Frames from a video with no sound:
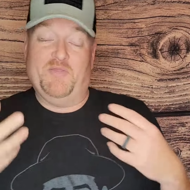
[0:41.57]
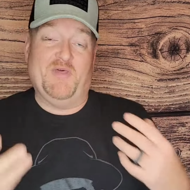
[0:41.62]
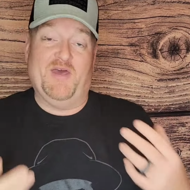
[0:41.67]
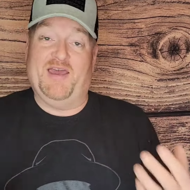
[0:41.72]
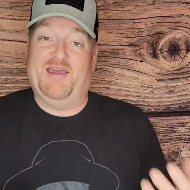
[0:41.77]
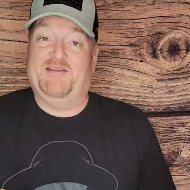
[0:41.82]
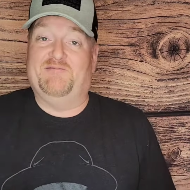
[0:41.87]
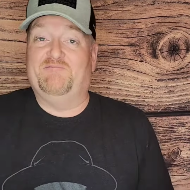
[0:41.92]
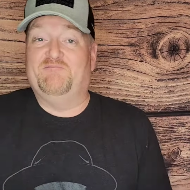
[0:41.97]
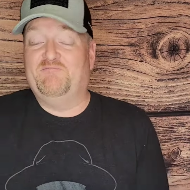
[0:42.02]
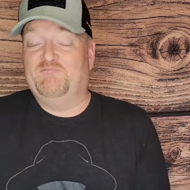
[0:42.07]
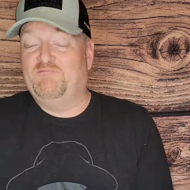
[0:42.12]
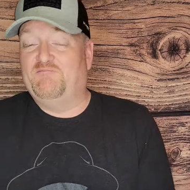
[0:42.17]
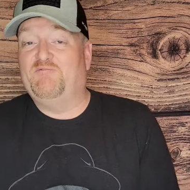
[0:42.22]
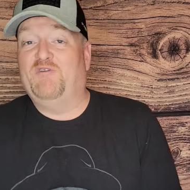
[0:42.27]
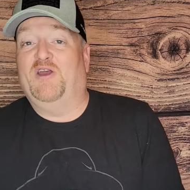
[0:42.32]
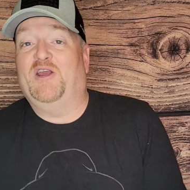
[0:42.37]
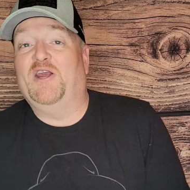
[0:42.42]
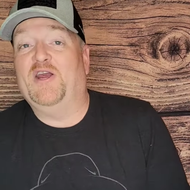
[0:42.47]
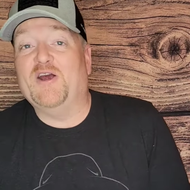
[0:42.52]
they
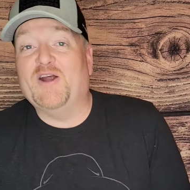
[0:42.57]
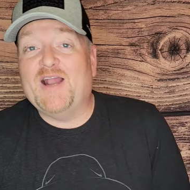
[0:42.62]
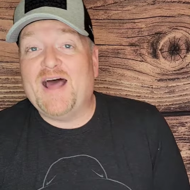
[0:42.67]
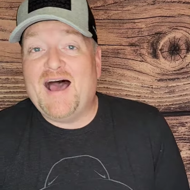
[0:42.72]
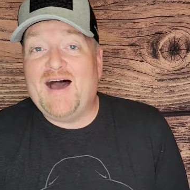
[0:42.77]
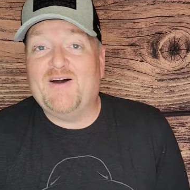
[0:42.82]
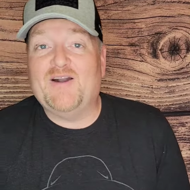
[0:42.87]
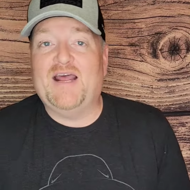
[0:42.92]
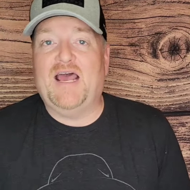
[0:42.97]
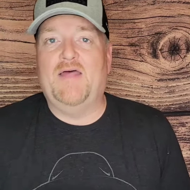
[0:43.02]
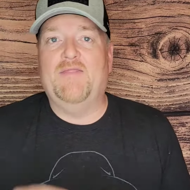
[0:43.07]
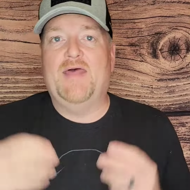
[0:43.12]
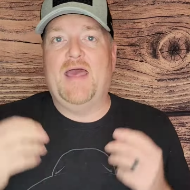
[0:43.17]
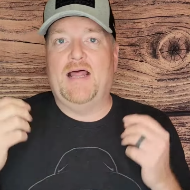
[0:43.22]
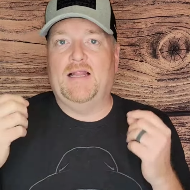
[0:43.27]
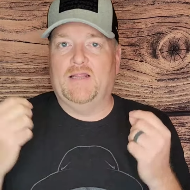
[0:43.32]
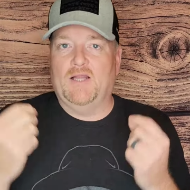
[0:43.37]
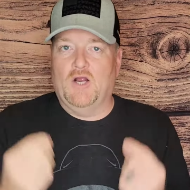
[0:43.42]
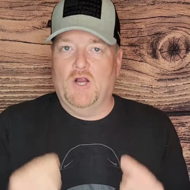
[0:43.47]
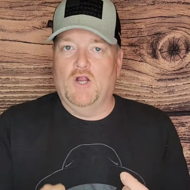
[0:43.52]
figure it out and they
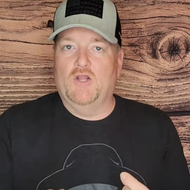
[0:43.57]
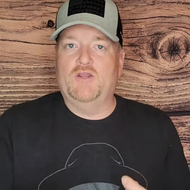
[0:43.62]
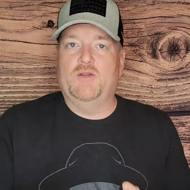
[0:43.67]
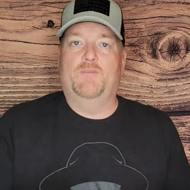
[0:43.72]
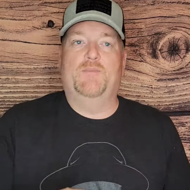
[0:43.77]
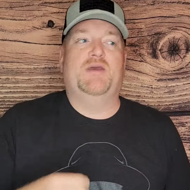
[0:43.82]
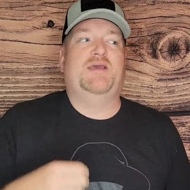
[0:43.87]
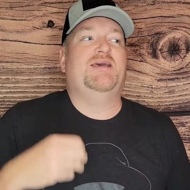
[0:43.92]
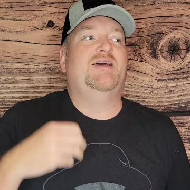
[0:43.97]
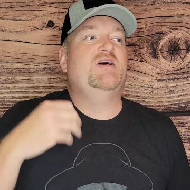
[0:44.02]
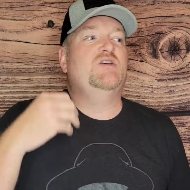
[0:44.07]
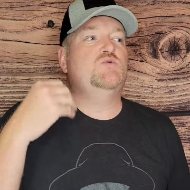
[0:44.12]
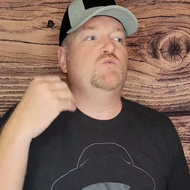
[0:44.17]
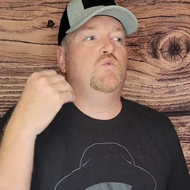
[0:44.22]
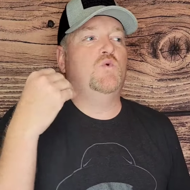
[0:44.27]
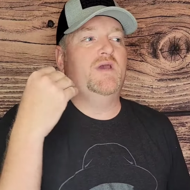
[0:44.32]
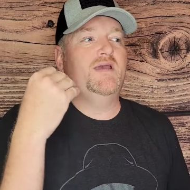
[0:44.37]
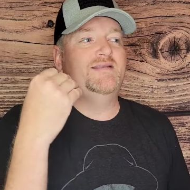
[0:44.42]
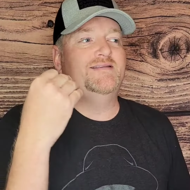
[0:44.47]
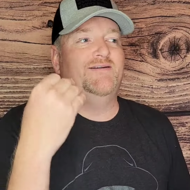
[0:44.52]
learn them because
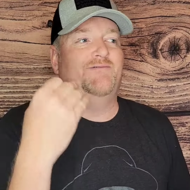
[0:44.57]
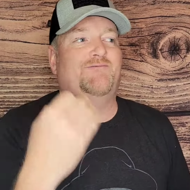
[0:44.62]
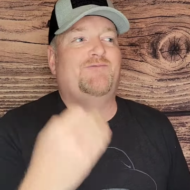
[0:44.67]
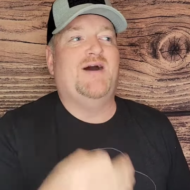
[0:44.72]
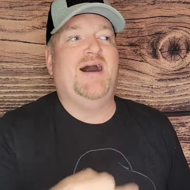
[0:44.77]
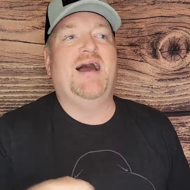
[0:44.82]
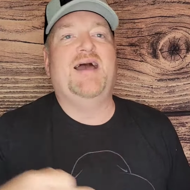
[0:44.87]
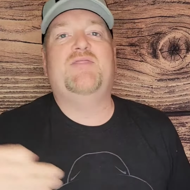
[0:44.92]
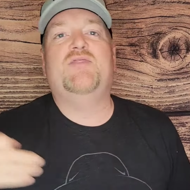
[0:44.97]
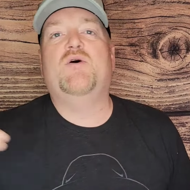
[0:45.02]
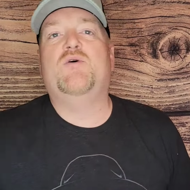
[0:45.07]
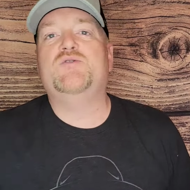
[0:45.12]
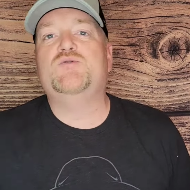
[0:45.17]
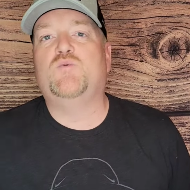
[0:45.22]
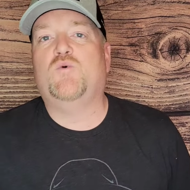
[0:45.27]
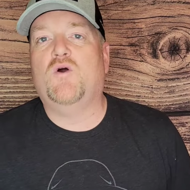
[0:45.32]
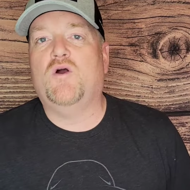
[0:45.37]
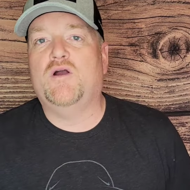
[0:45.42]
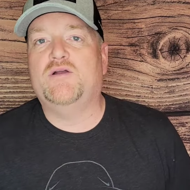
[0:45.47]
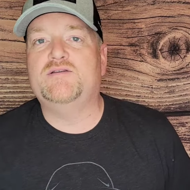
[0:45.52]
we define those
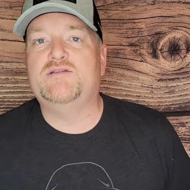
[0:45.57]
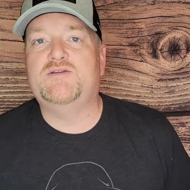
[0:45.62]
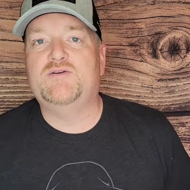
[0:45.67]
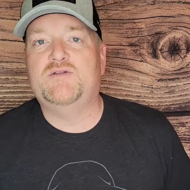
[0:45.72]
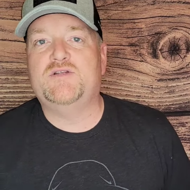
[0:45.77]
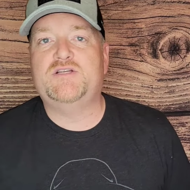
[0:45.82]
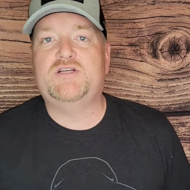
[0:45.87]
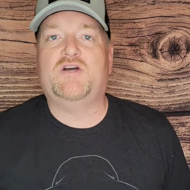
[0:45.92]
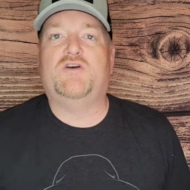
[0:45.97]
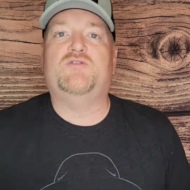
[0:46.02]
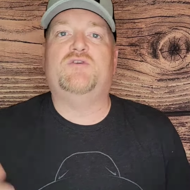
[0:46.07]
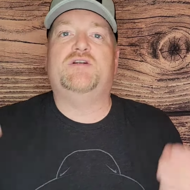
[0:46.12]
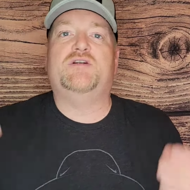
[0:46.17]
words to the children,